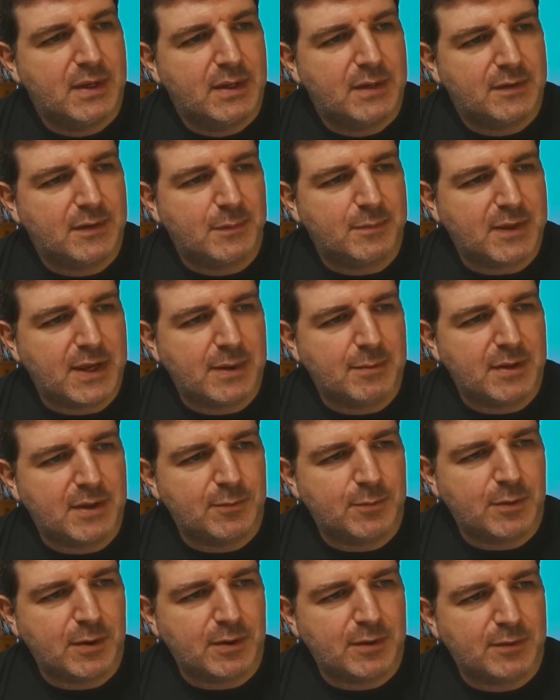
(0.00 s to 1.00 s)
sometimes
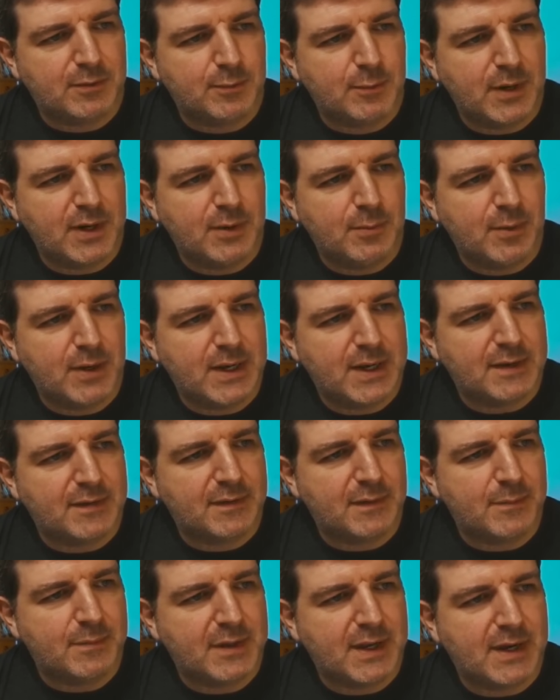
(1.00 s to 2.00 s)
it works really well,
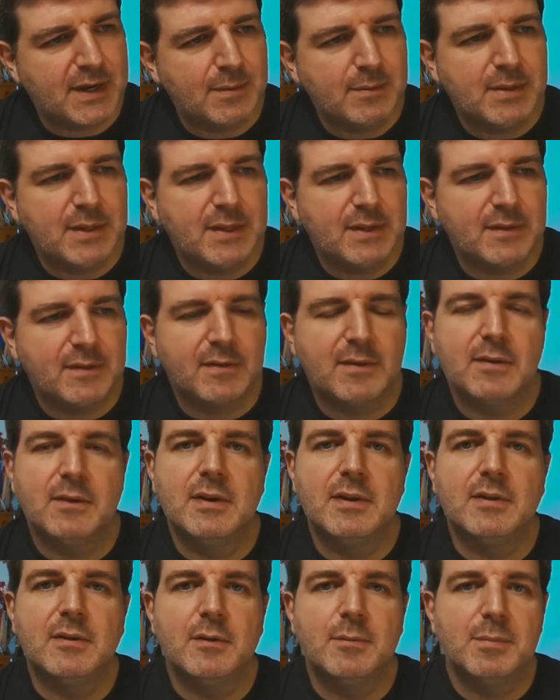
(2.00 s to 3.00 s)
sometimes it's a
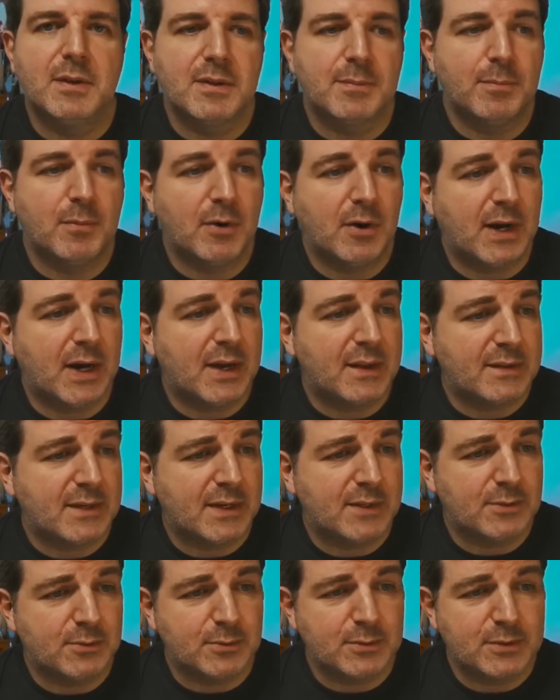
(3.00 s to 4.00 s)
little bit more
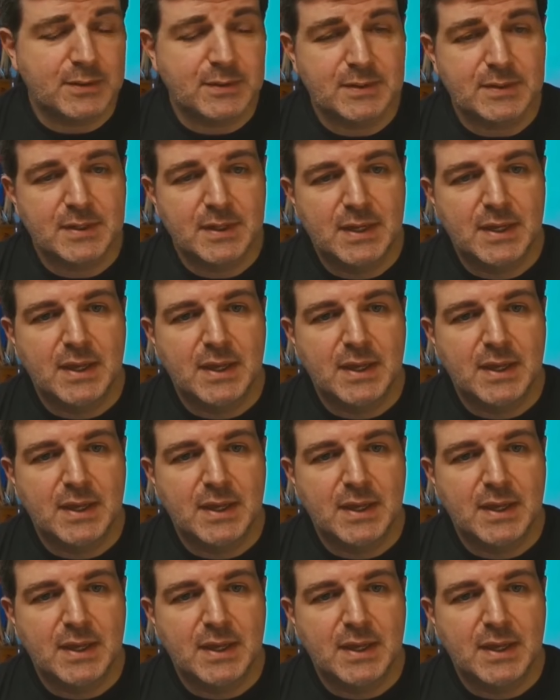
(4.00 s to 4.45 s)
hazardous.